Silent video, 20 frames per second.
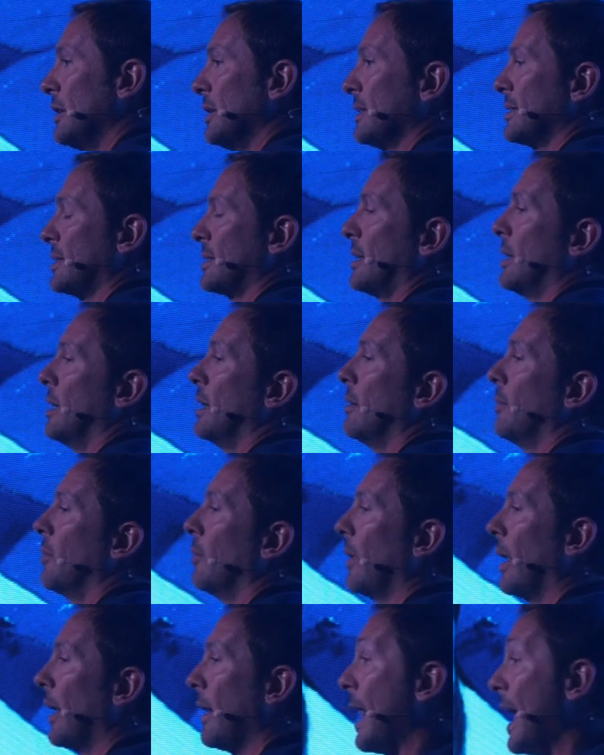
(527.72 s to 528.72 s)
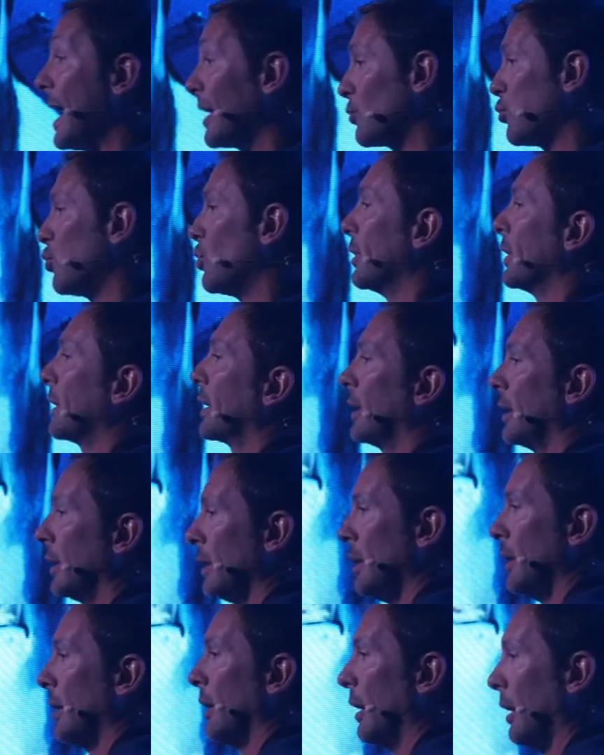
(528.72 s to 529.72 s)
this uh, network
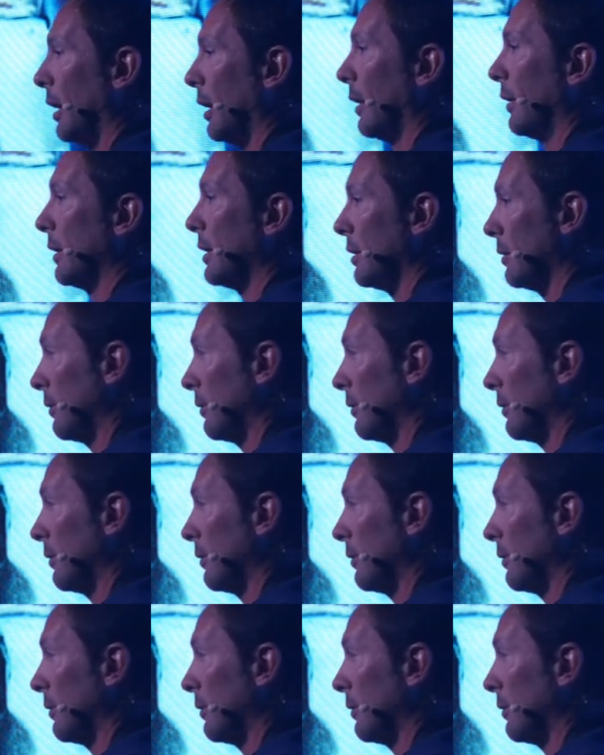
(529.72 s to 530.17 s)
uh,